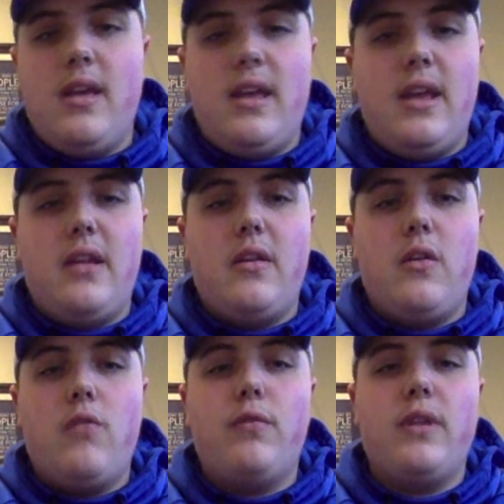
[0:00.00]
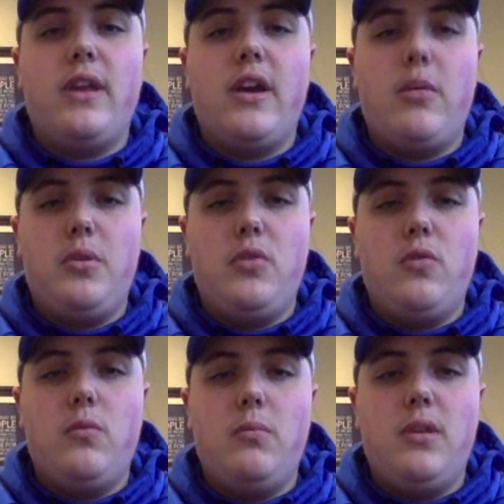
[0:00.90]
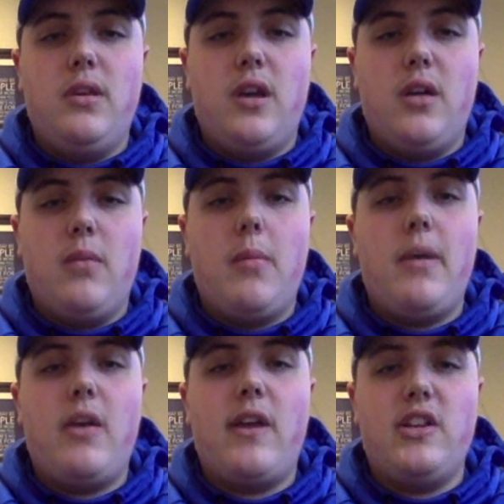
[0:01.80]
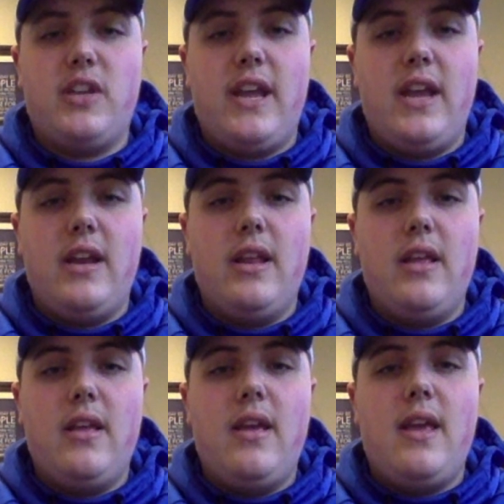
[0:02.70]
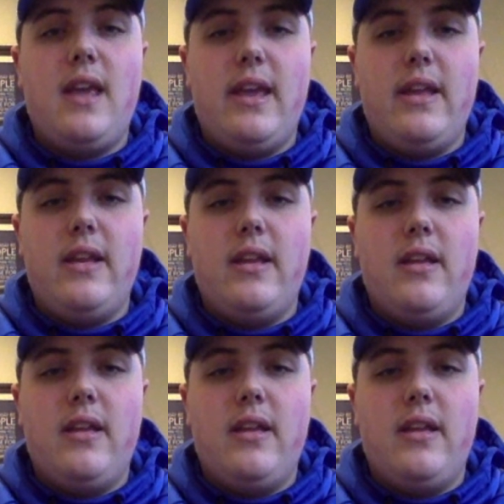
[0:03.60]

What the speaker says: and hopefully help you become better educated in